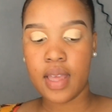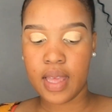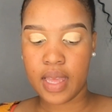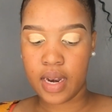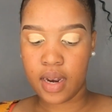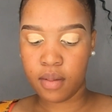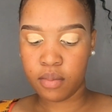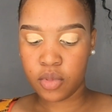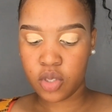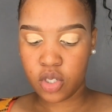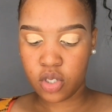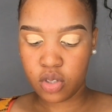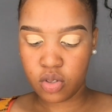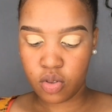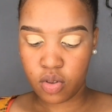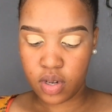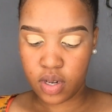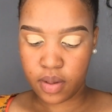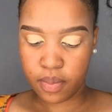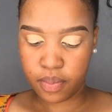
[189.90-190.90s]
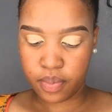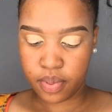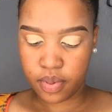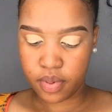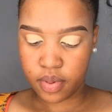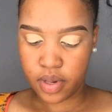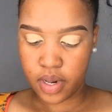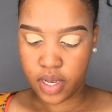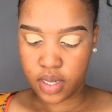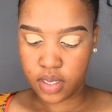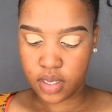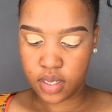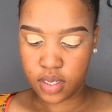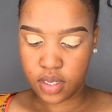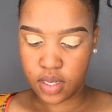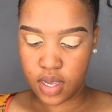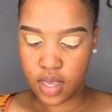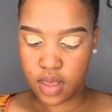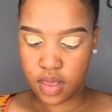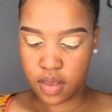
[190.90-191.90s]
and I'm just gonna put it
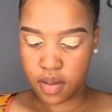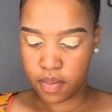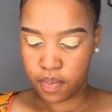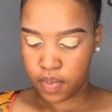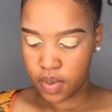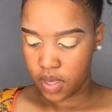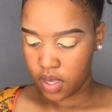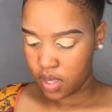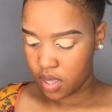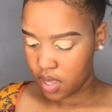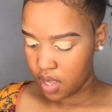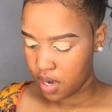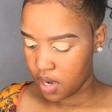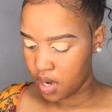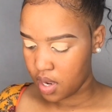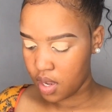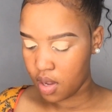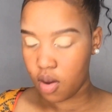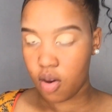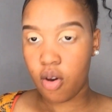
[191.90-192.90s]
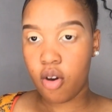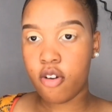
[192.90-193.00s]
at the beginning